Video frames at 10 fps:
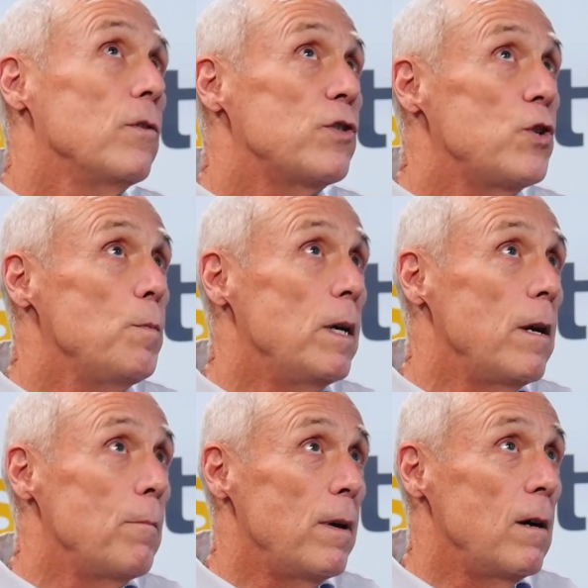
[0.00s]
2
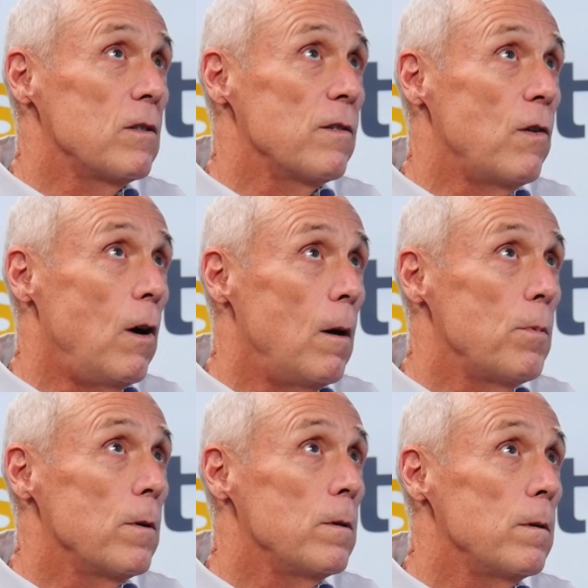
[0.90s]
billion pounds of
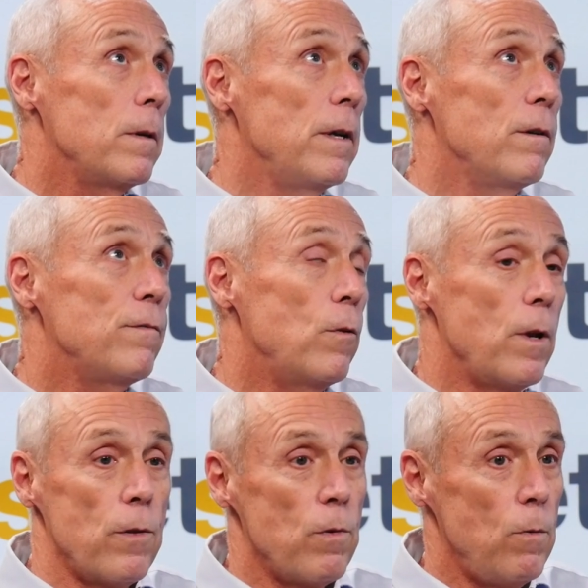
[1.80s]
copper in a
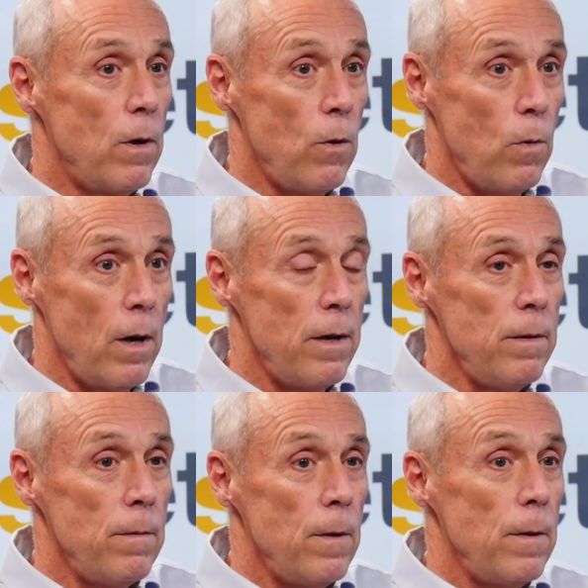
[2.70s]
43-101.
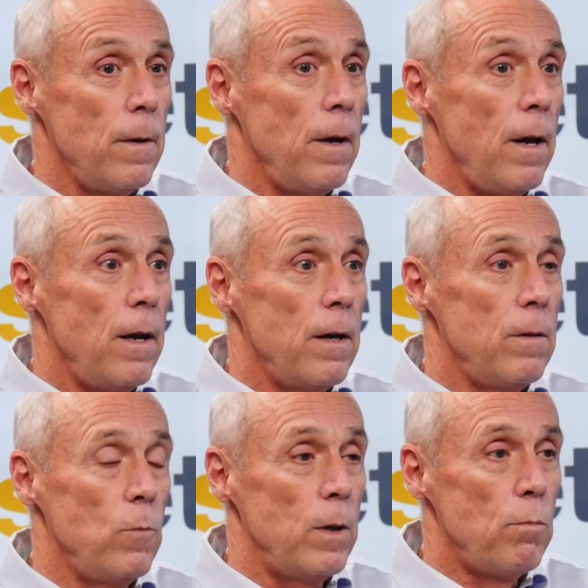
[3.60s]

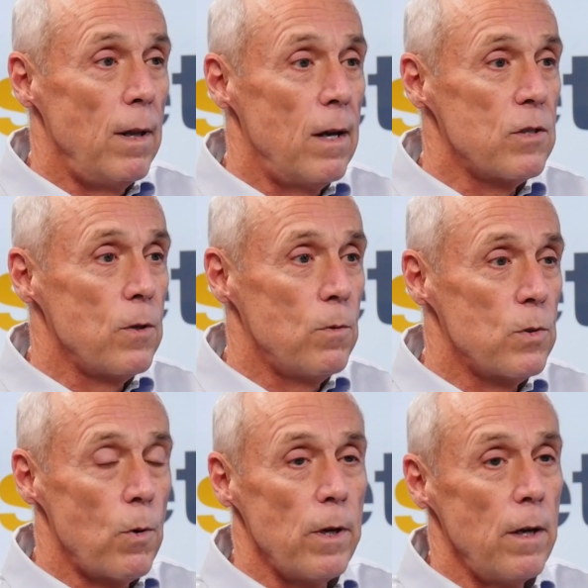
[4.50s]
And when Placer
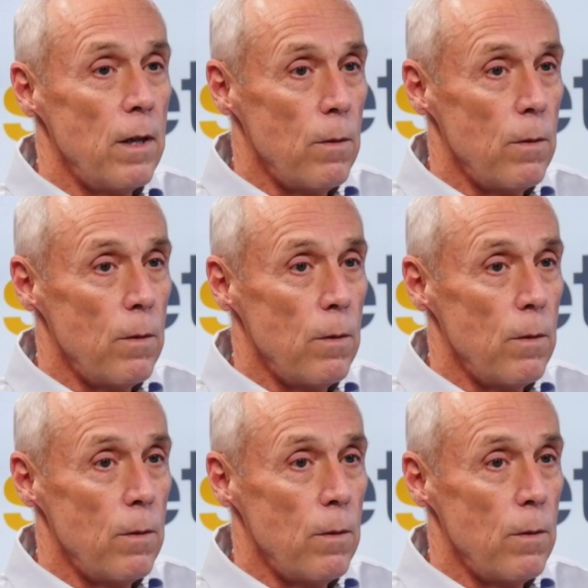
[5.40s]
was working on the